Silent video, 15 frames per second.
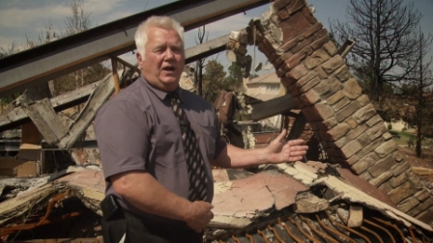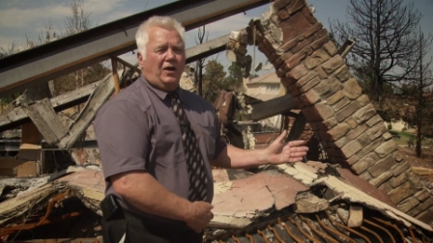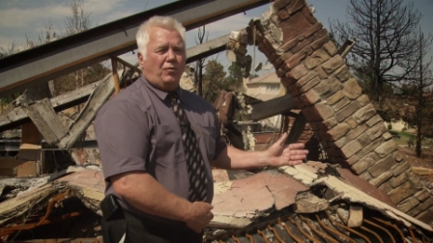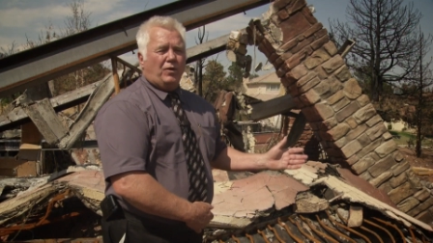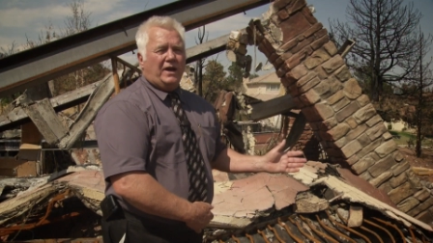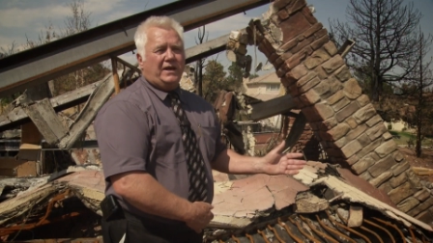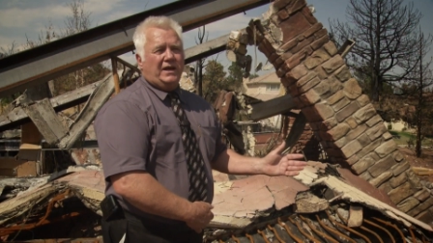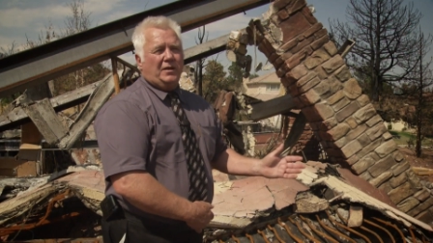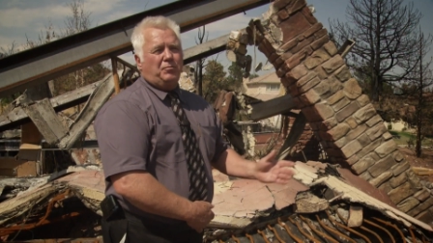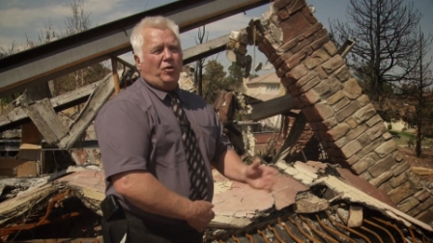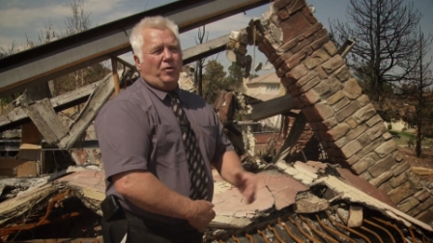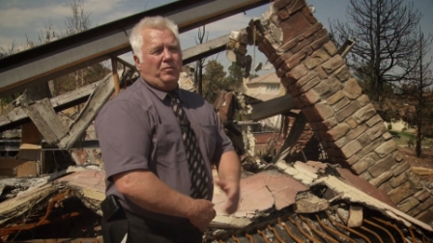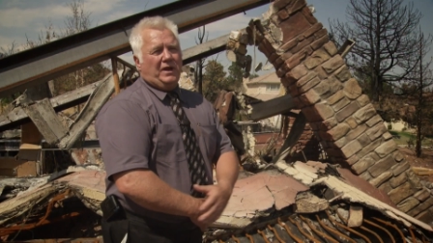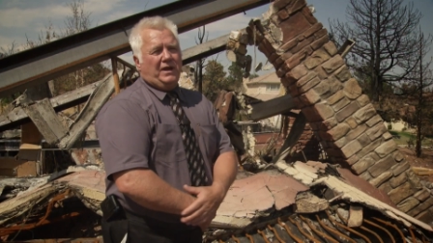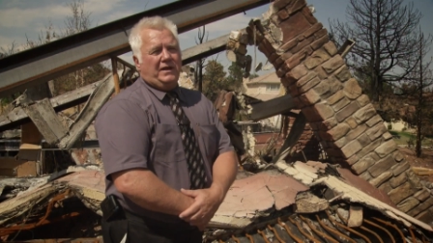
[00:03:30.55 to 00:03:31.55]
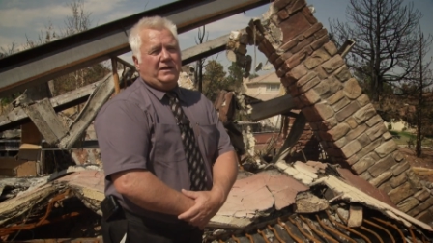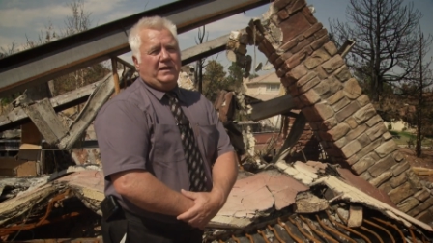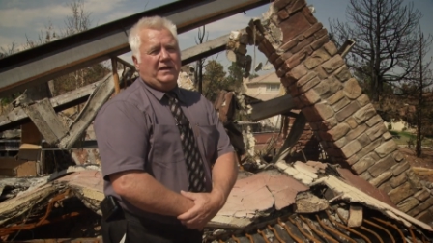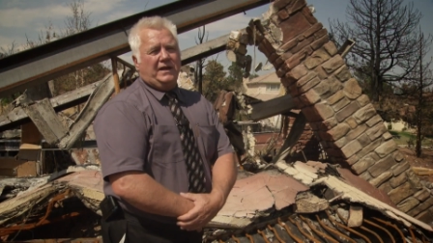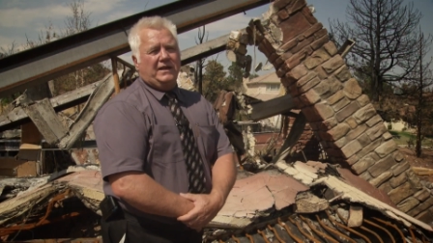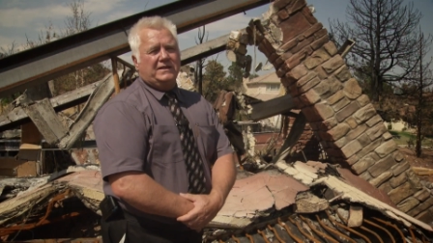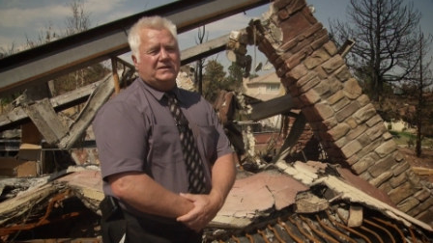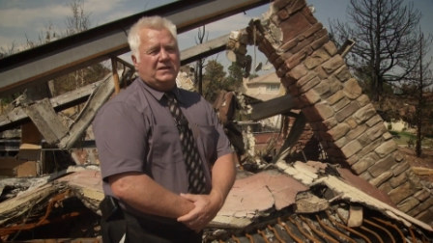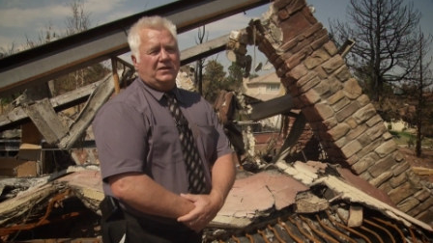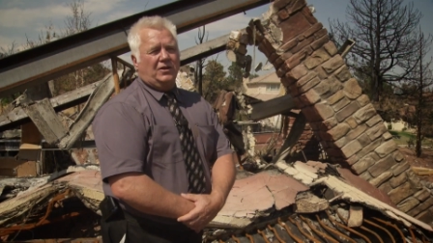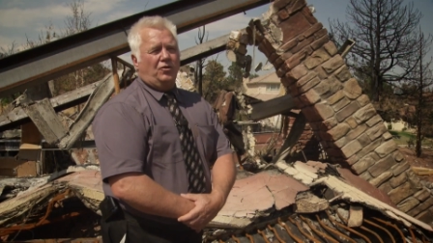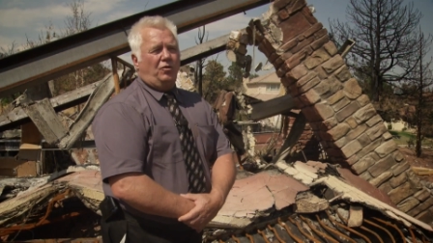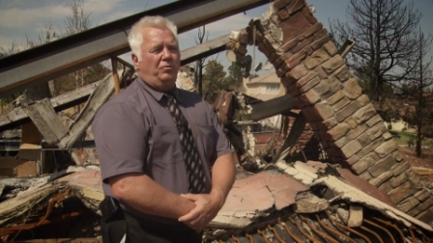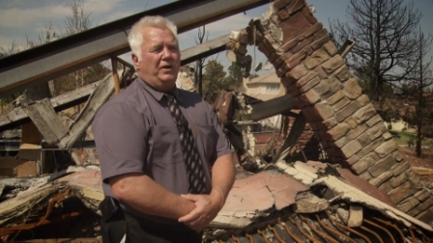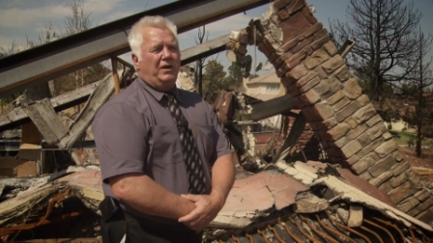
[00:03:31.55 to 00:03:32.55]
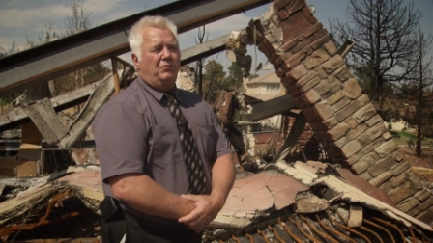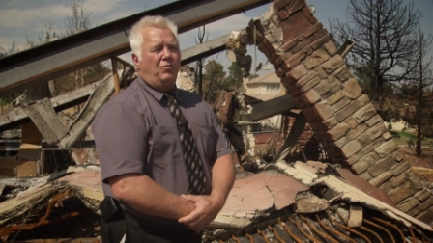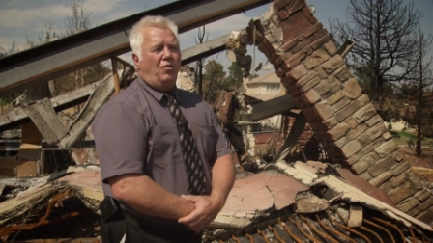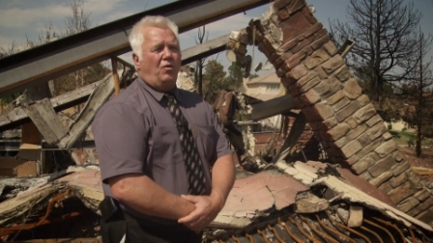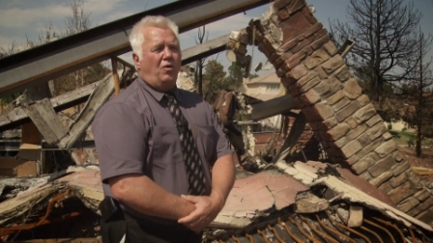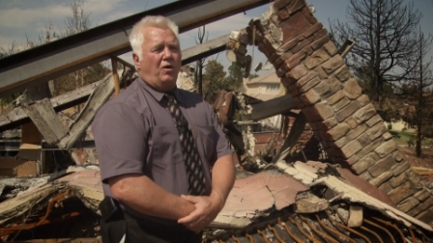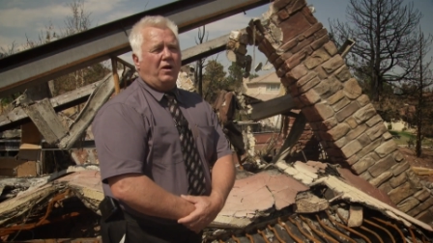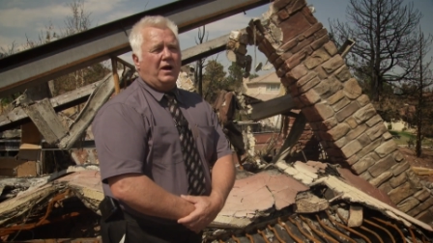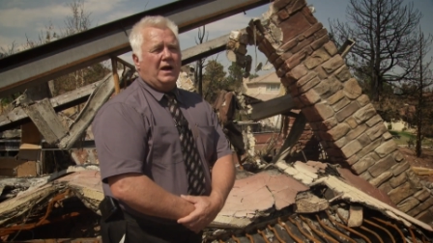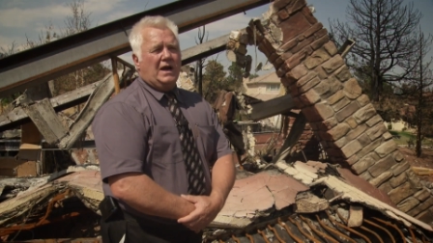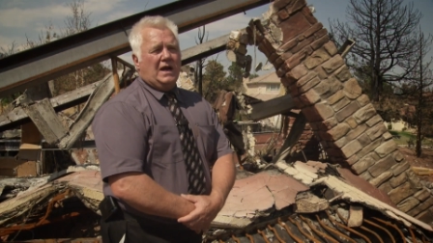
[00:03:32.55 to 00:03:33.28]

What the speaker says: A wrecking permit is a little bit more